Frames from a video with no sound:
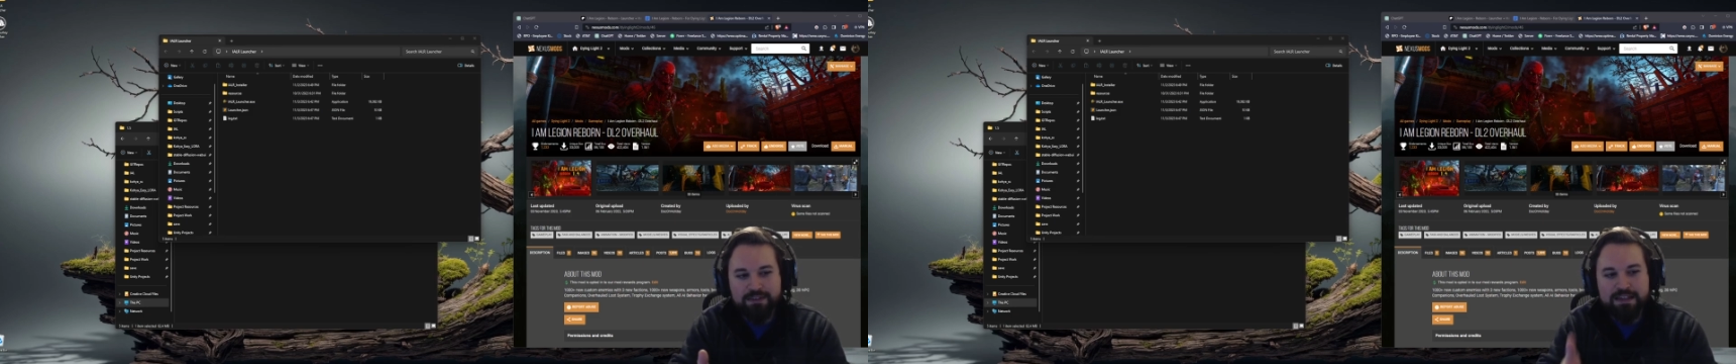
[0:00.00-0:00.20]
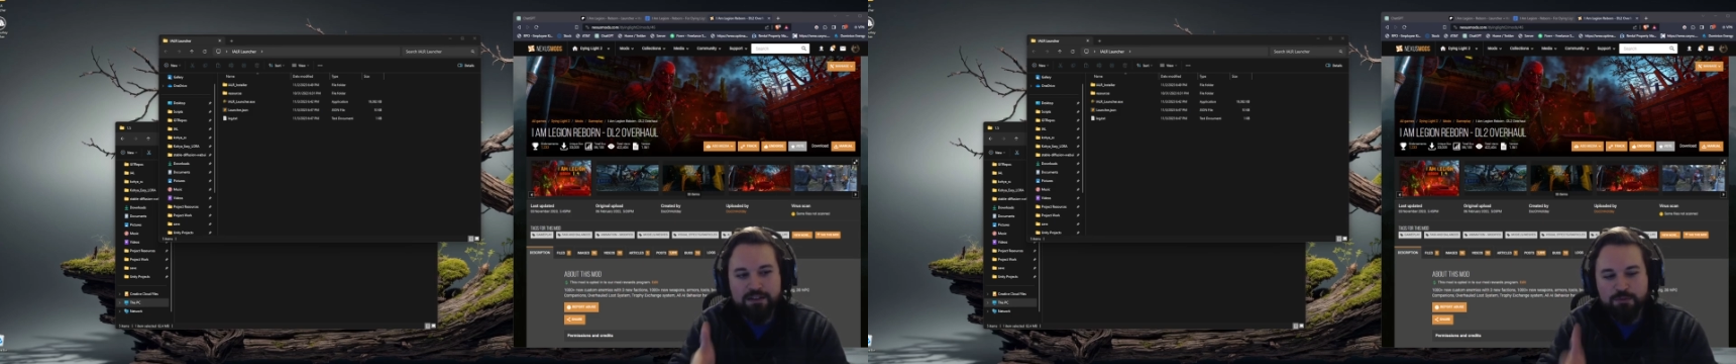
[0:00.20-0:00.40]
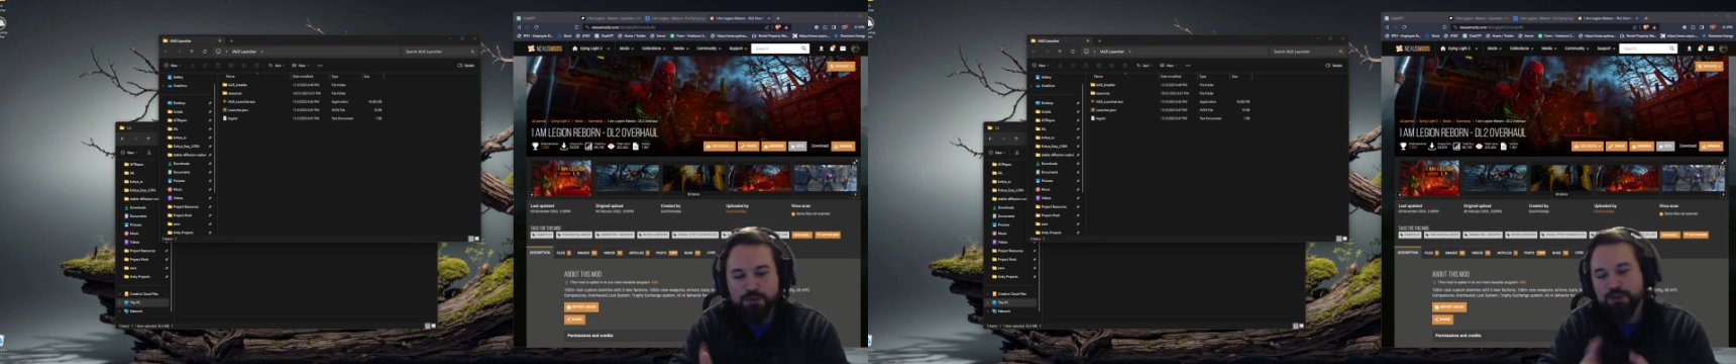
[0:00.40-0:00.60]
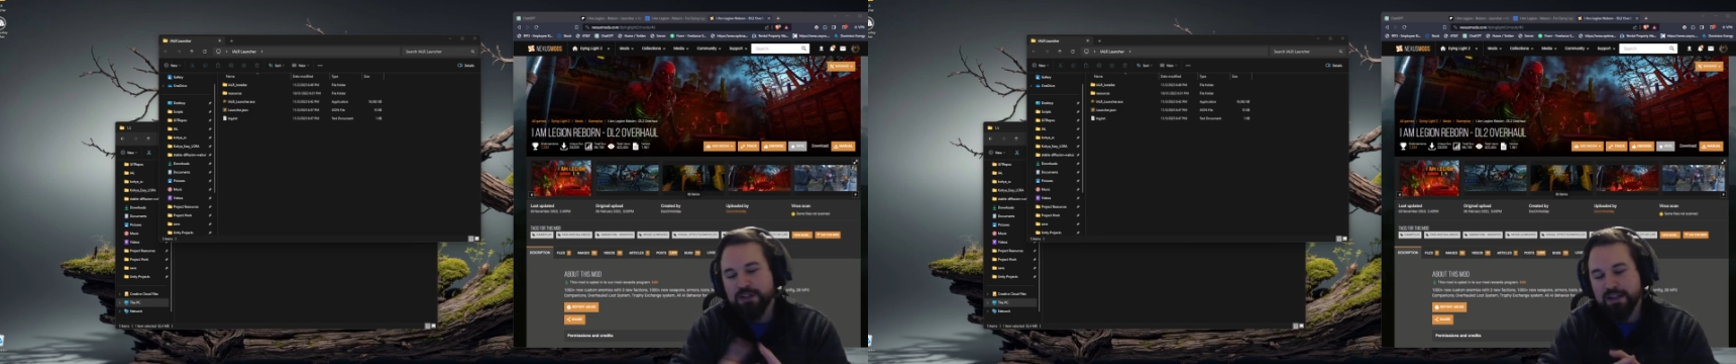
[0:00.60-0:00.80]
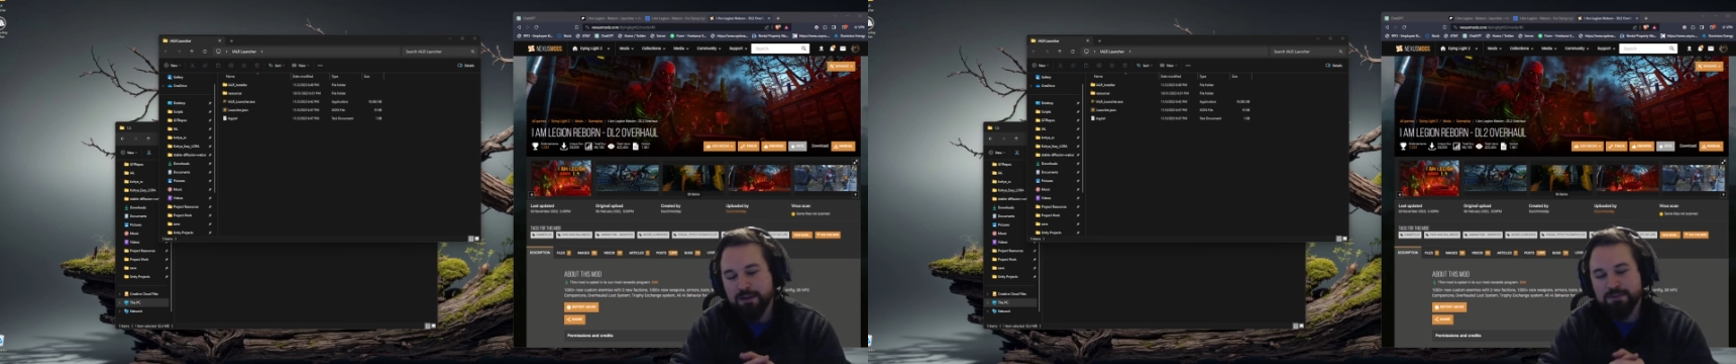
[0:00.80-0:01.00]
the
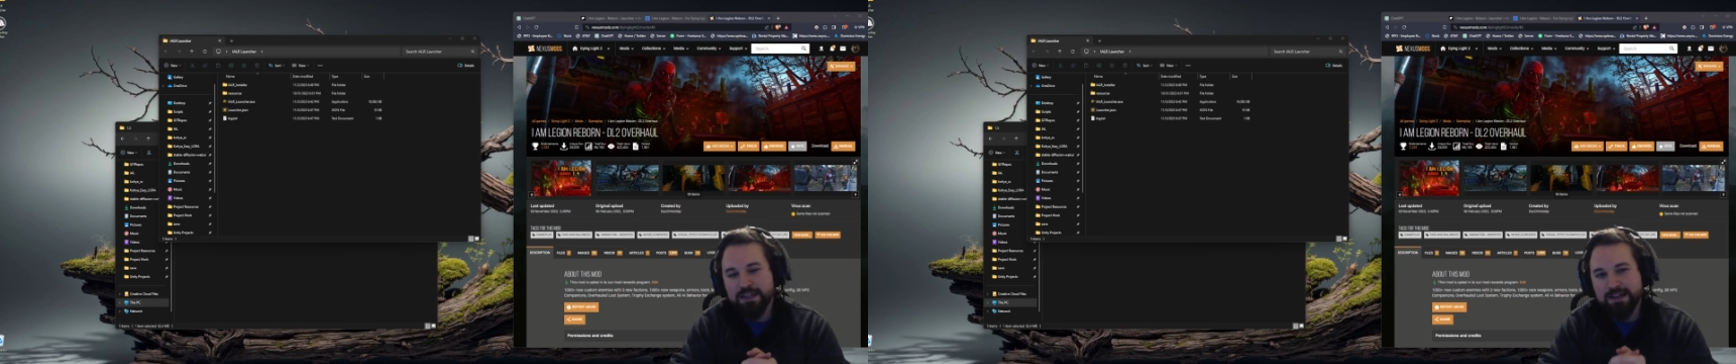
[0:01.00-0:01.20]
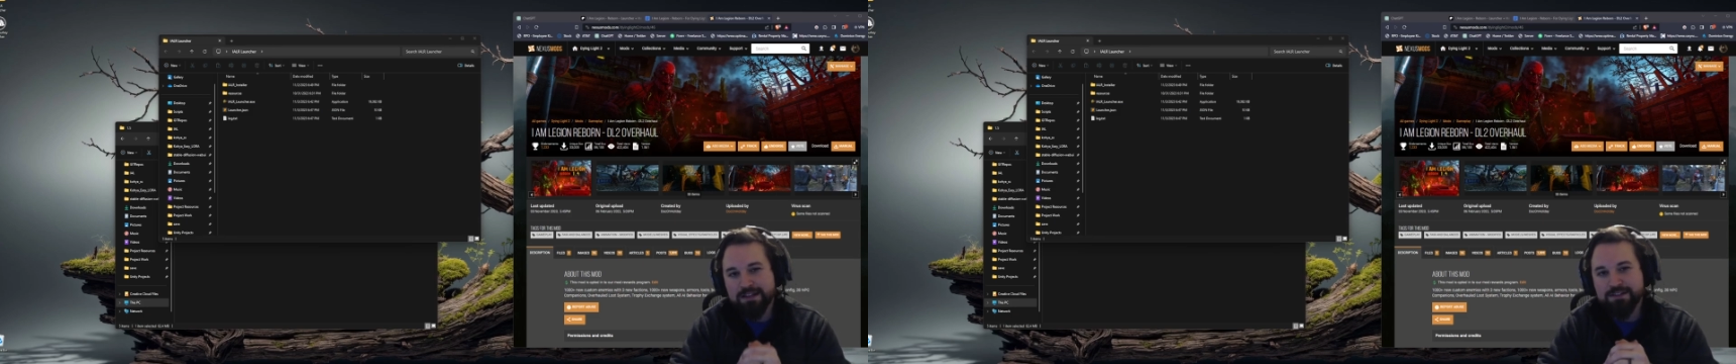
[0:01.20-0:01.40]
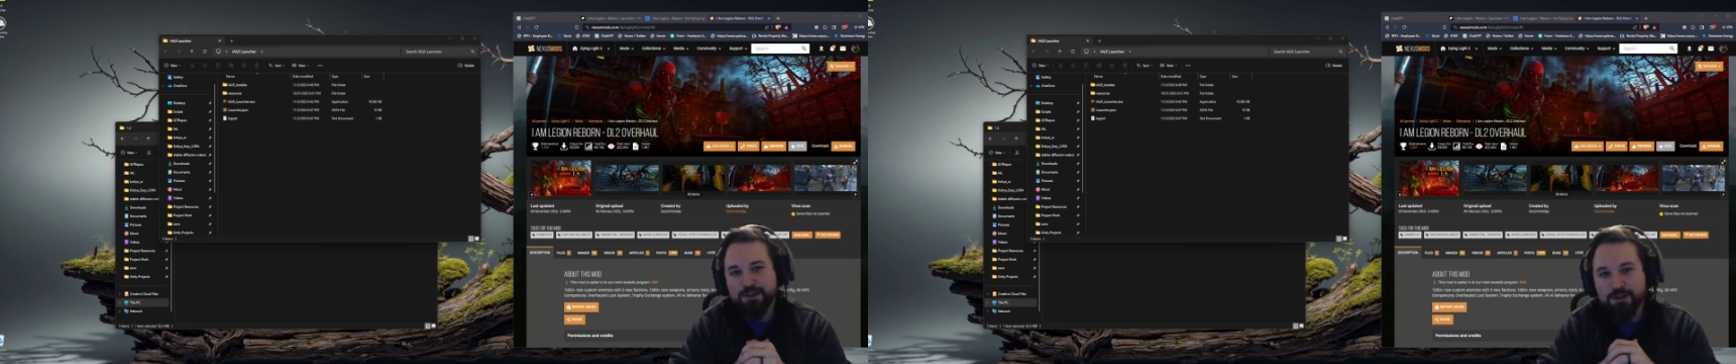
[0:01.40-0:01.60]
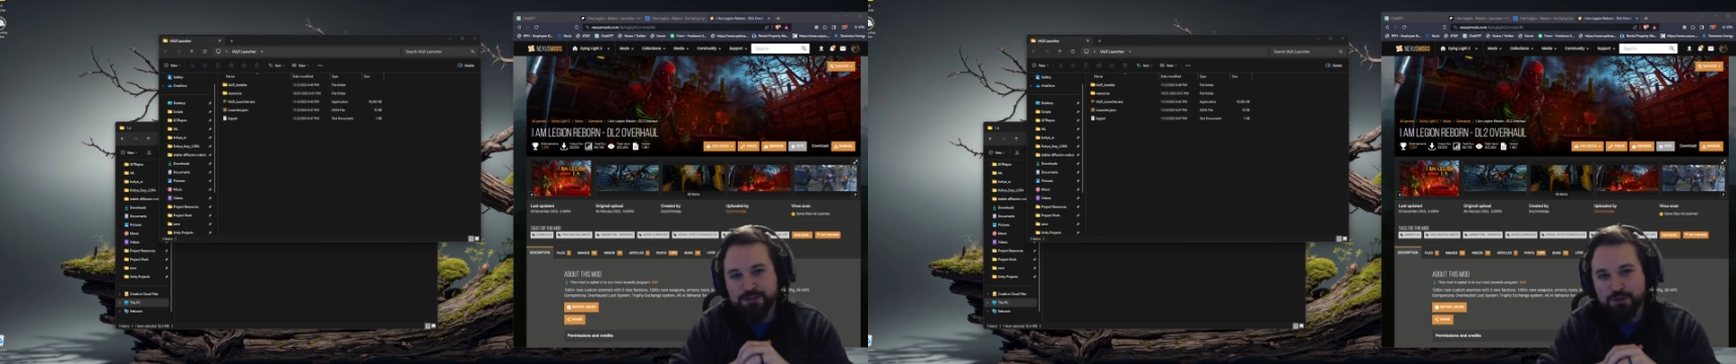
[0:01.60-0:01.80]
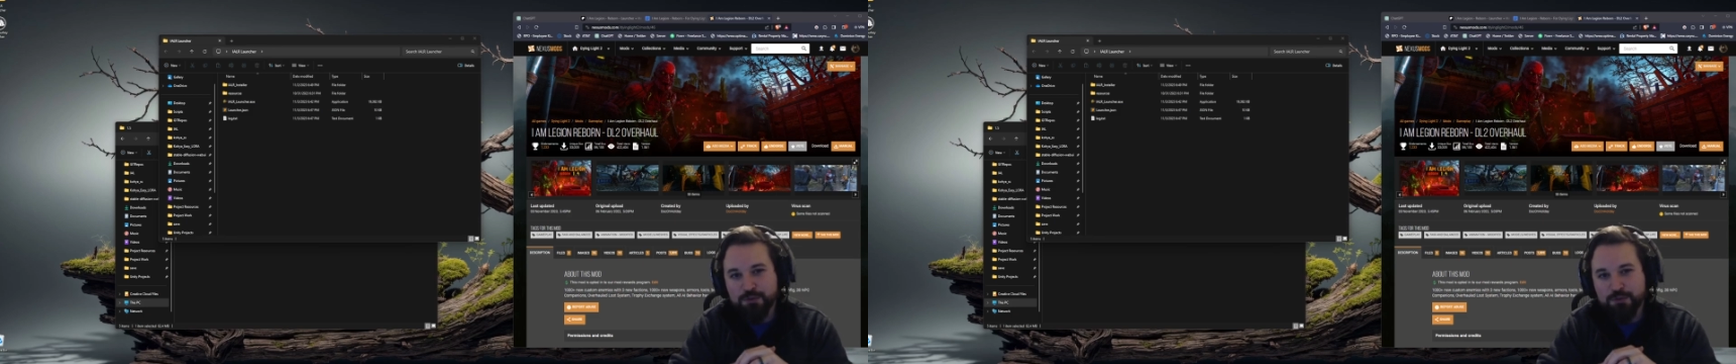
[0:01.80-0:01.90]
community update has also